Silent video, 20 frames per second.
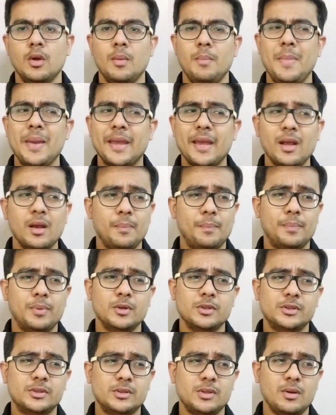Making a
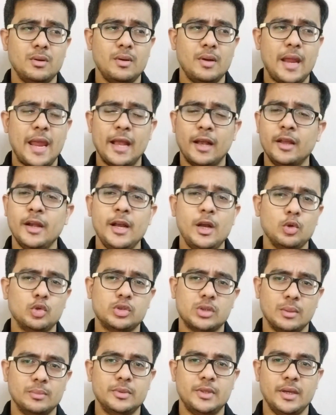person agree to
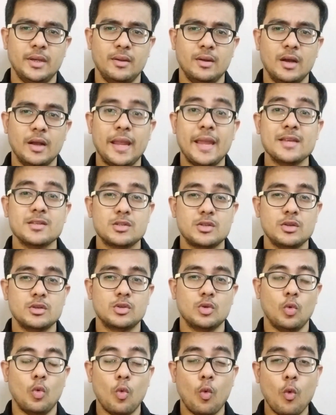something against
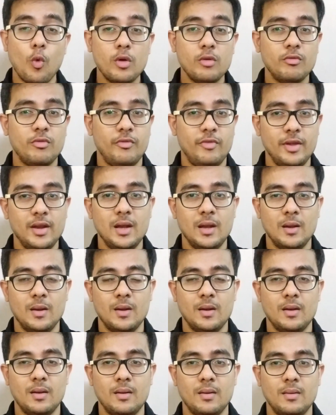his own will
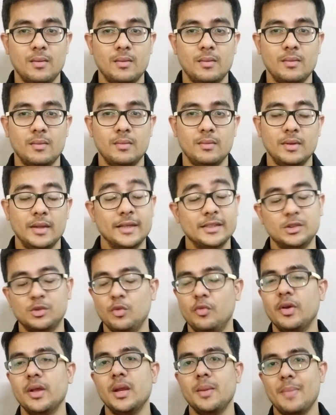is
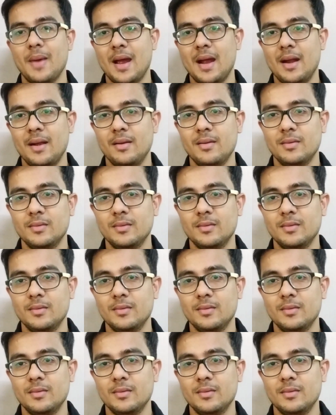very bad.